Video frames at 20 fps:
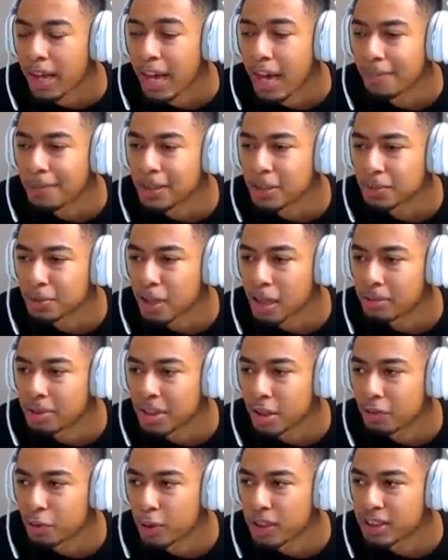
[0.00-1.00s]
Wait, how many subscribers
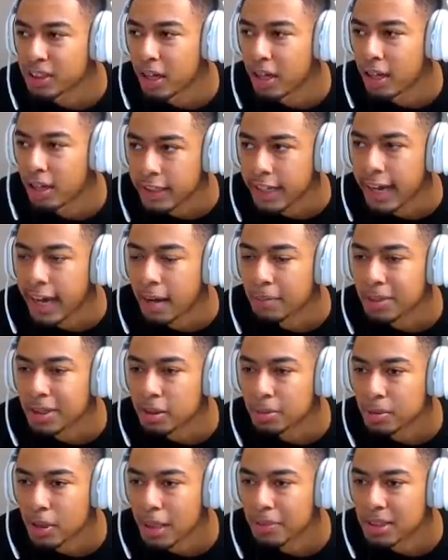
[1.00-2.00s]
the other one's got? Yeah, how many
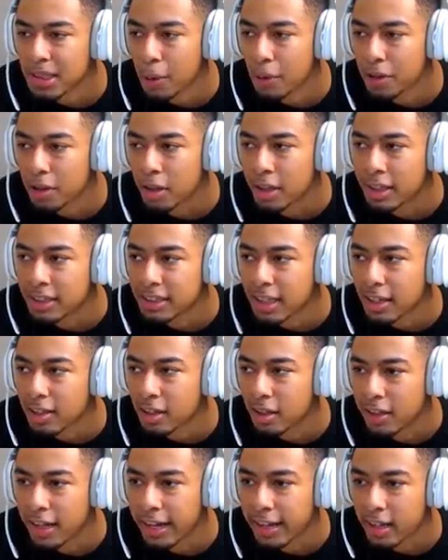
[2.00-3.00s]
subscribers that one got? Has that
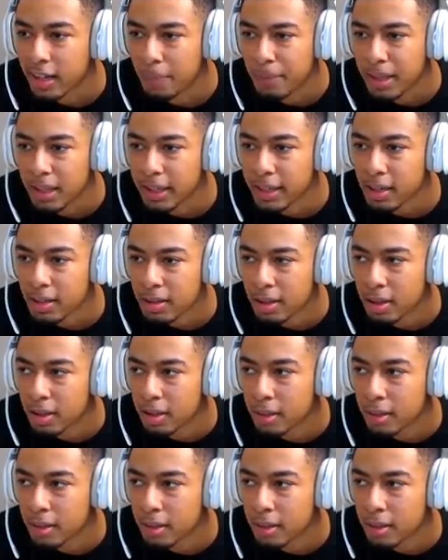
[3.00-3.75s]
got like a million?